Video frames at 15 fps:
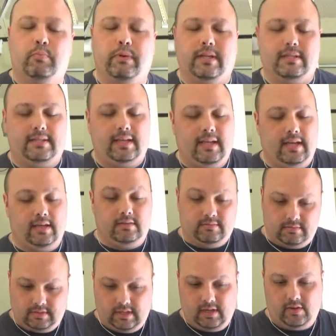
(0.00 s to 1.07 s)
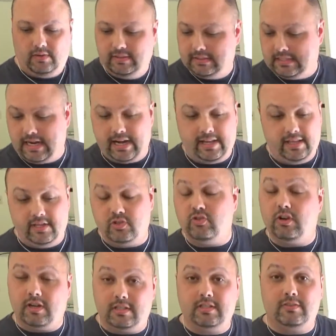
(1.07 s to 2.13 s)
but you know, it's not in the
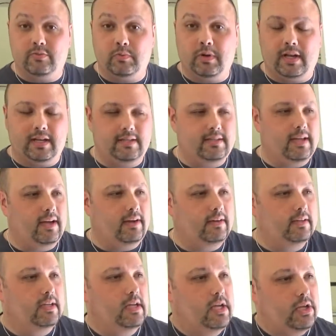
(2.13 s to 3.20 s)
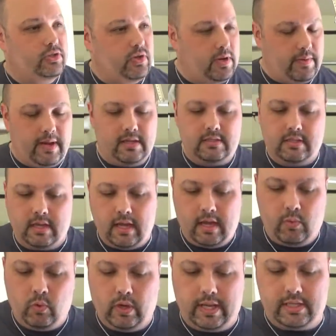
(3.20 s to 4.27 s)
instructions from what I can tell. So anyways,
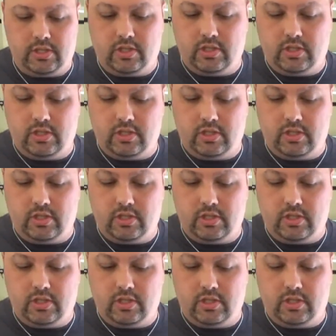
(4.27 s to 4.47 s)
we'll get